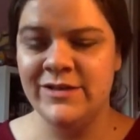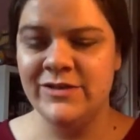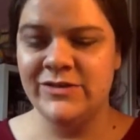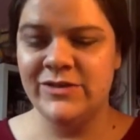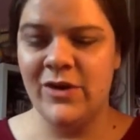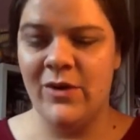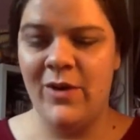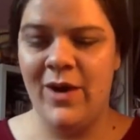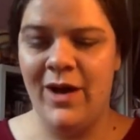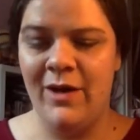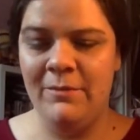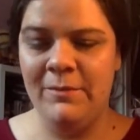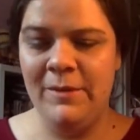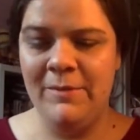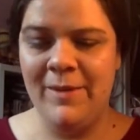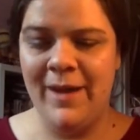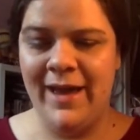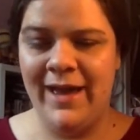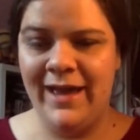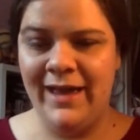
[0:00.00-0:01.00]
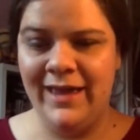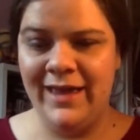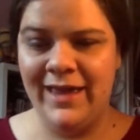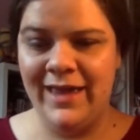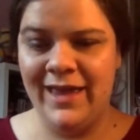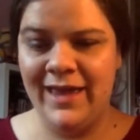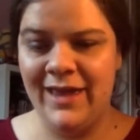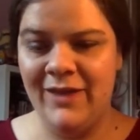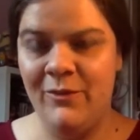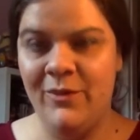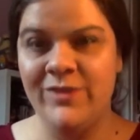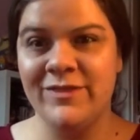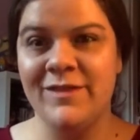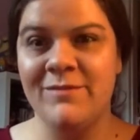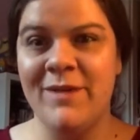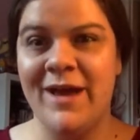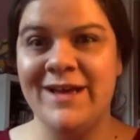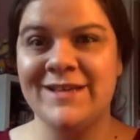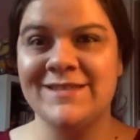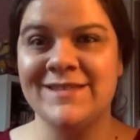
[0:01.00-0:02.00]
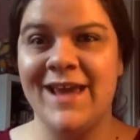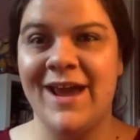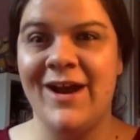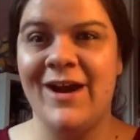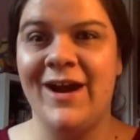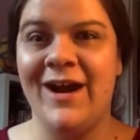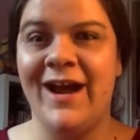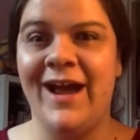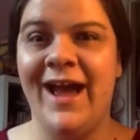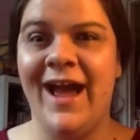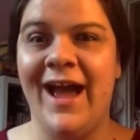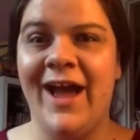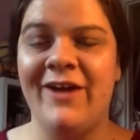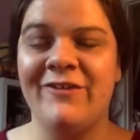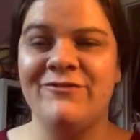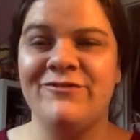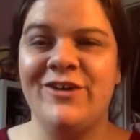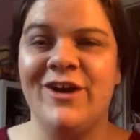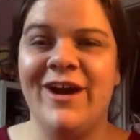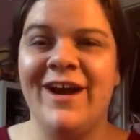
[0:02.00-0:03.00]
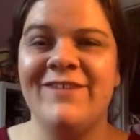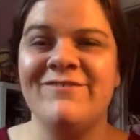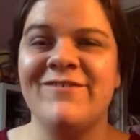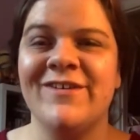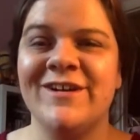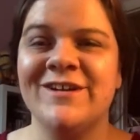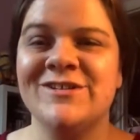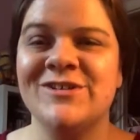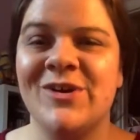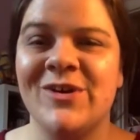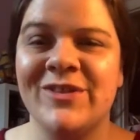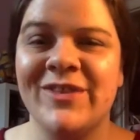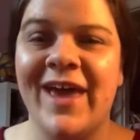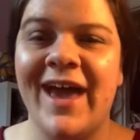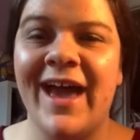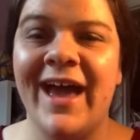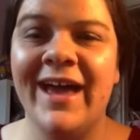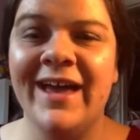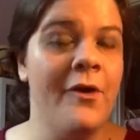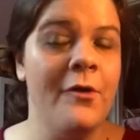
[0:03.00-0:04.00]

So I'll be back with the mascara after I finish all that.